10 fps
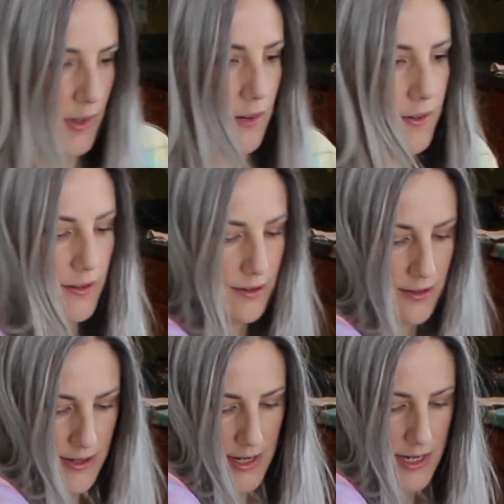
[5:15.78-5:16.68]
If it
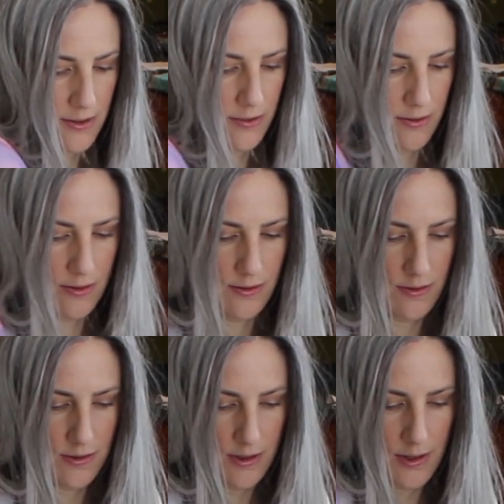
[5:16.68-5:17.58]
sticks,
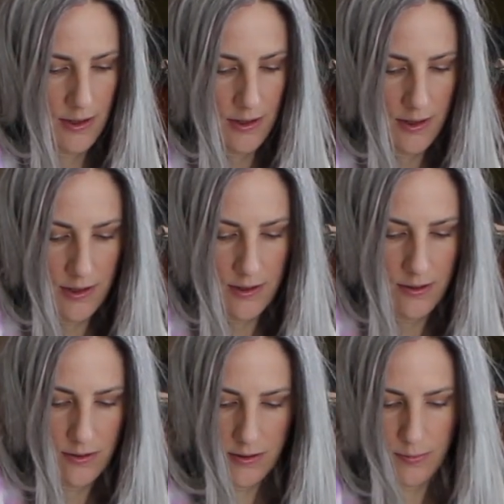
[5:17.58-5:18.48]

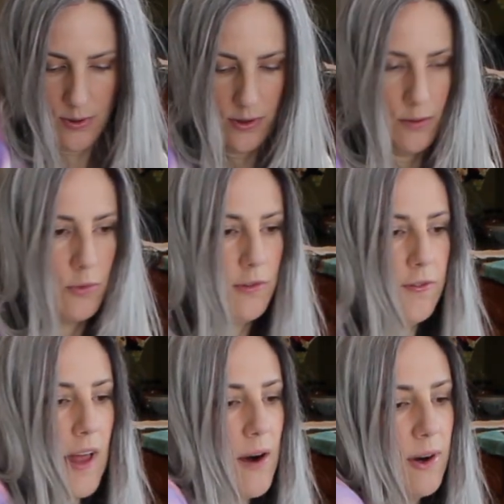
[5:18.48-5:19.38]
just put a little more
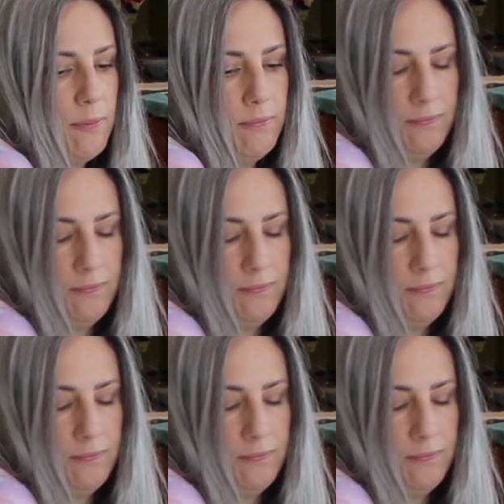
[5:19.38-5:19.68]
flour.